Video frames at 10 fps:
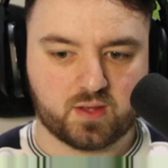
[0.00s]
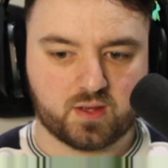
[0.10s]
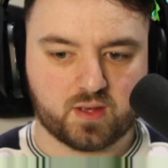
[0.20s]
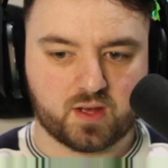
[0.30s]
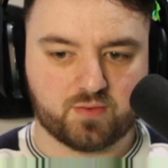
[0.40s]

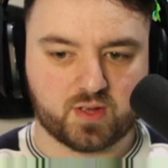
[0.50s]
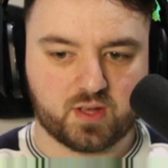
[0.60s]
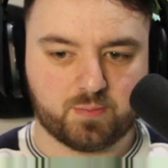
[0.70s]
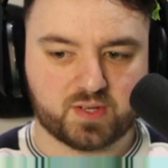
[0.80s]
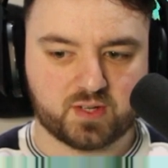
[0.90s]
have a
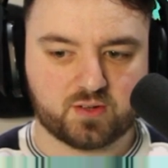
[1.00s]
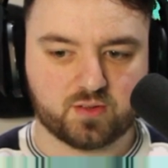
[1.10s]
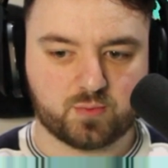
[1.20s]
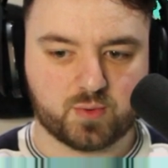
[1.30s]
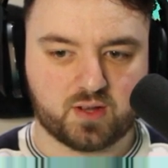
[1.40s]

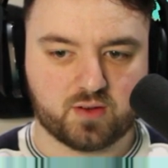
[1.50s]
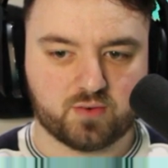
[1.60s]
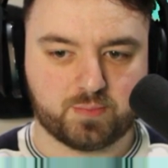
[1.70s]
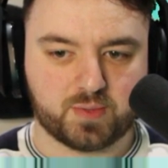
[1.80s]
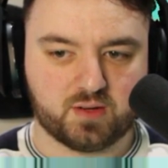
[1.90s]
particular way
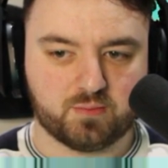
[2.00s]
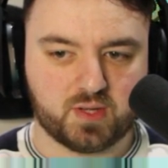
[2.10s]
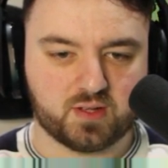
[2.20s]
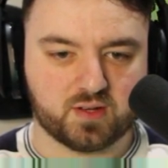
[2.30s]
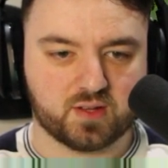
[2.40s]
of being
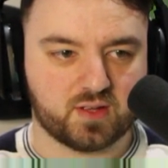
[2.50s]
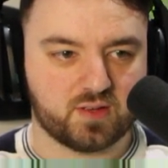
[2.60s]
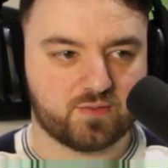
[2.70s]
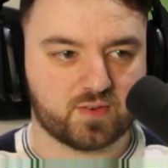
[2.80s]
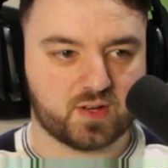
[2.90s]
made,
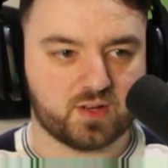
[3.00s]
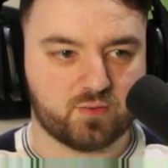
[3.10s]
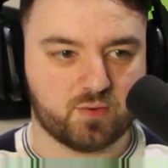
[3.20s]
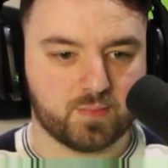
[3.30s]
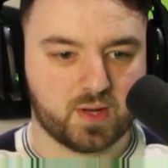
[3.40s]
if I
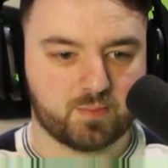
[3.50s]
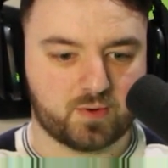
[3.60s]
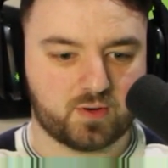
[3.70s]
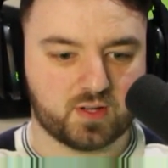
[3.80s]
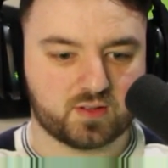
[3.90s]

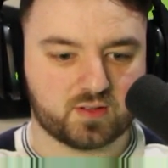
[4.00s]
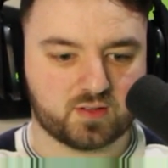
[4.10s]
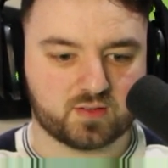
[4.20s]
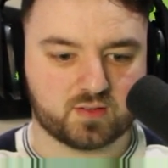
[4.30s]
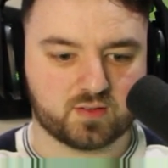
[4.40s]
remember. Let's